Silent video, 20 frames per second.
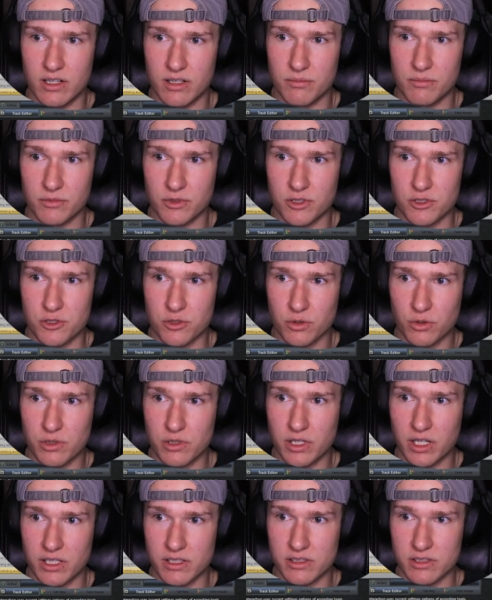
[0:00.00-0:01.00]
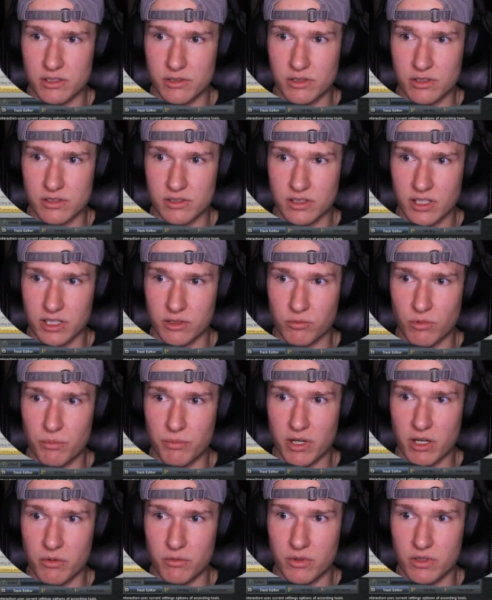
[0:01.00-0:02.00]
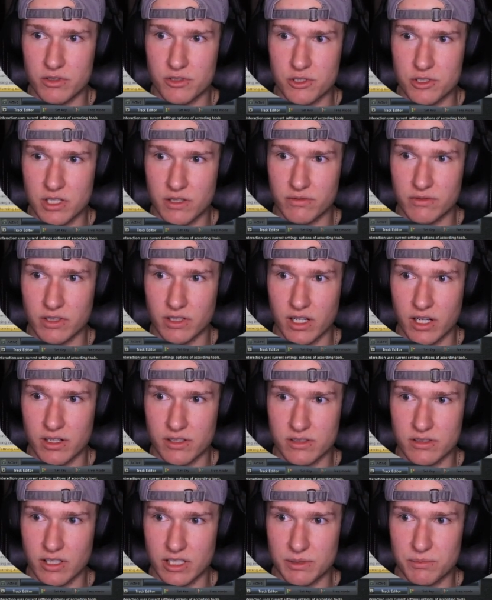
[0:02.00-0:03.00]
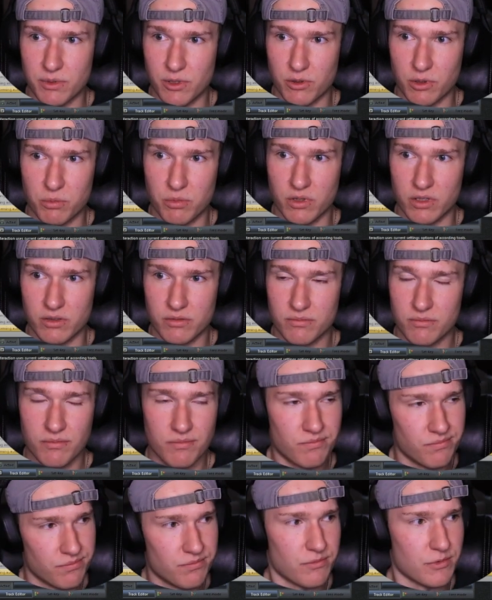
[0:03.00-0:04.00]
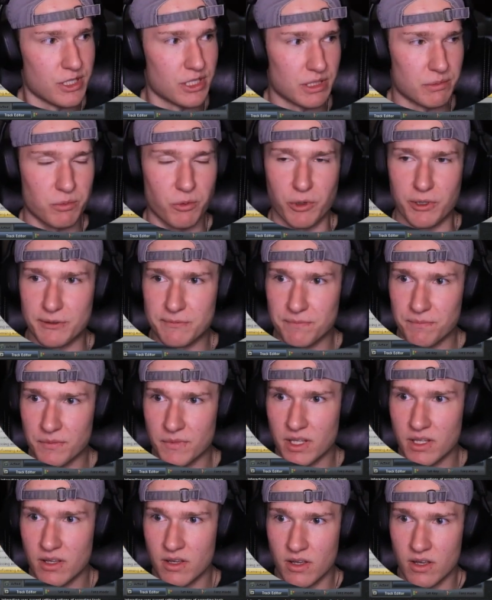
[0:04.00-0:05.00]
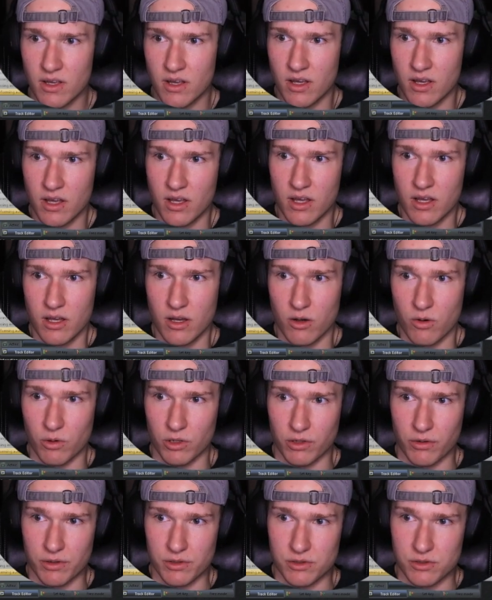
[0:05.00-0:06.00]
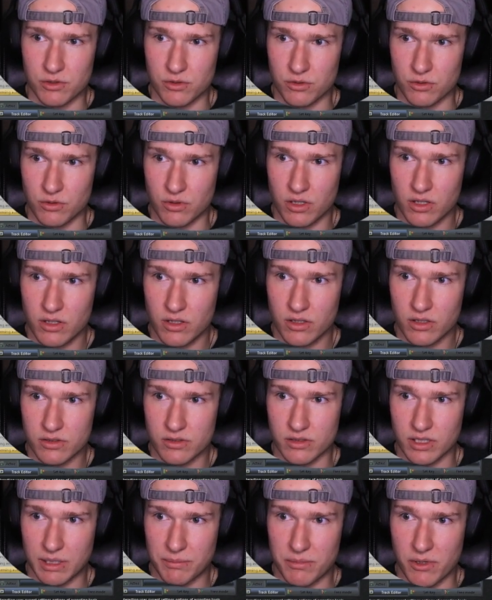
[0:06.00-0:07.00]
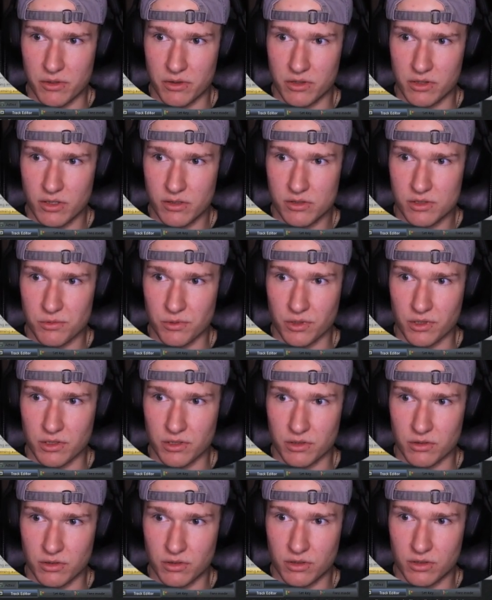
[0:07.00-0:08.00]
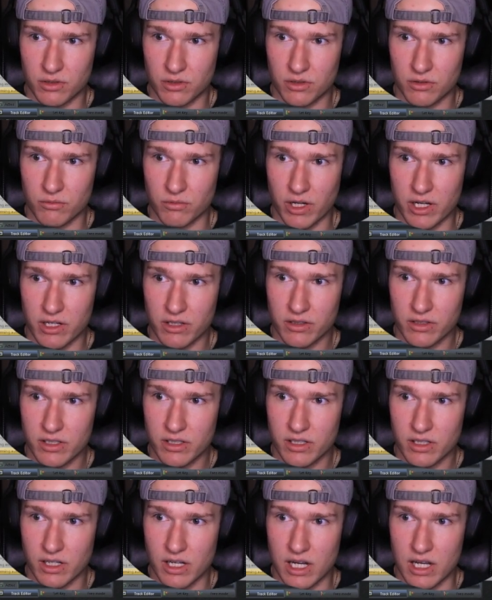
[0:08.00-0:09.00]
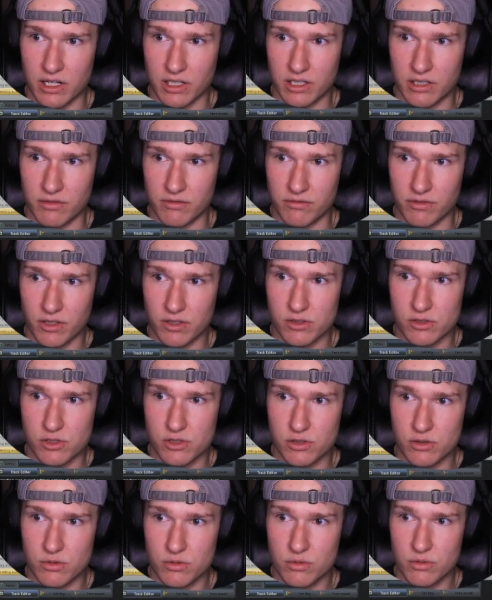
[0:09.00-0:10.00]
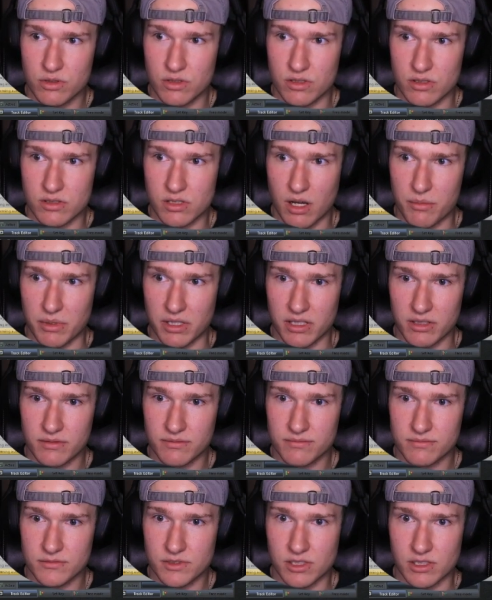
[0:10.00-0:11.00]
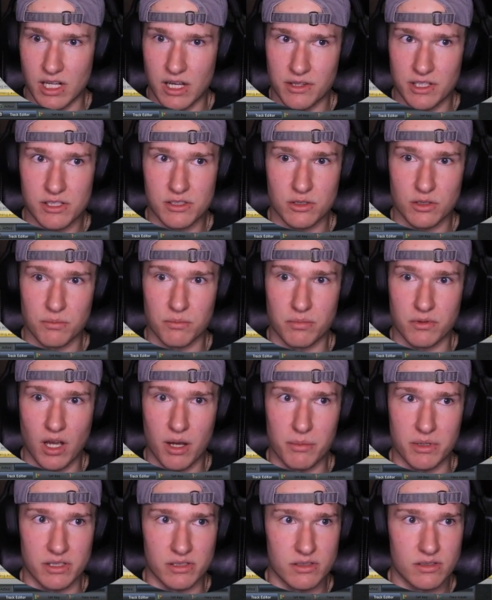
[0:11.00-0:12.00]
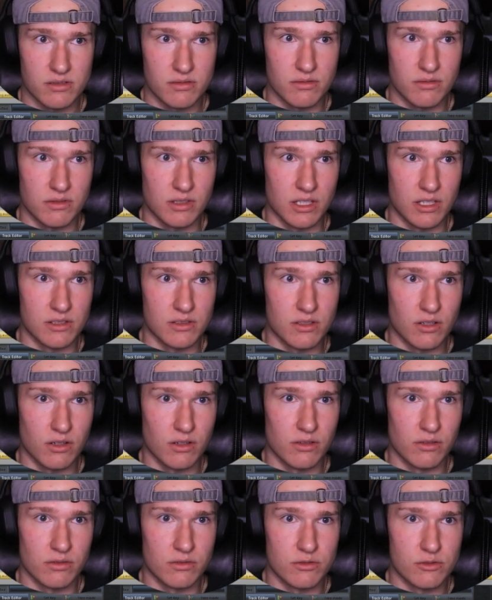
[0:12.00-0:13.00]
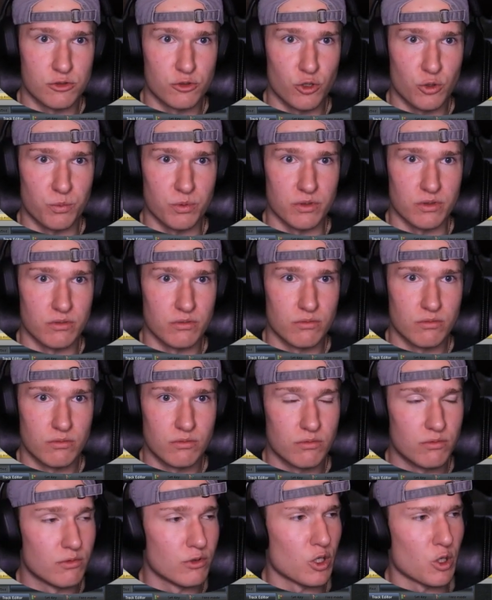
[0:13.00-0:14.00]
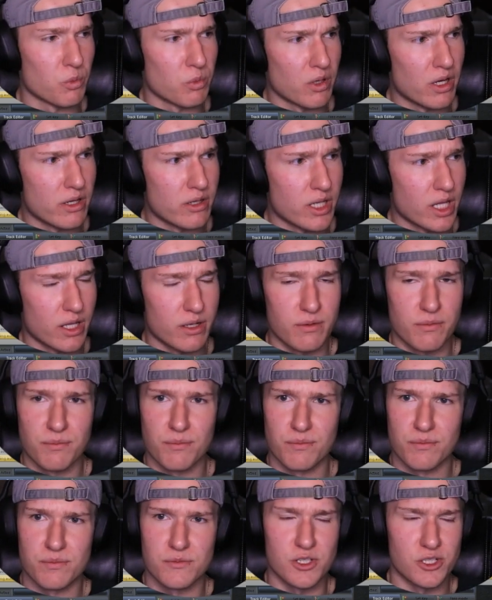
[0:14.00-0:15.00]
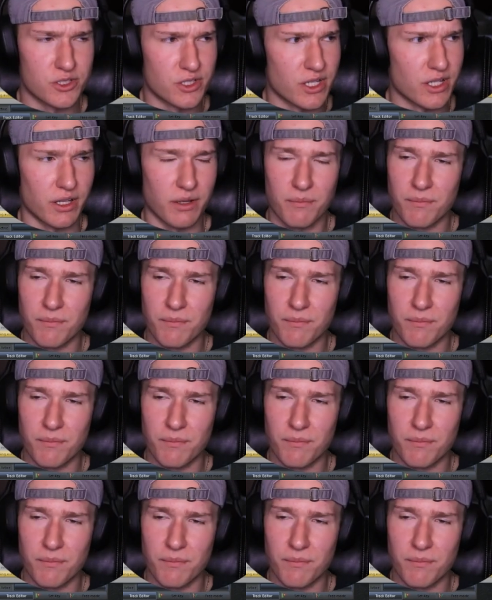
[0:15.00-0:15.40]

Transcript: Control, you can select one by one. Shift, it kind of selects both, but you get the point. We're going to select both of those. We're going to right click and convert to dummy. So now these are dummies. These are stupid. They're brain dead. Just kidding.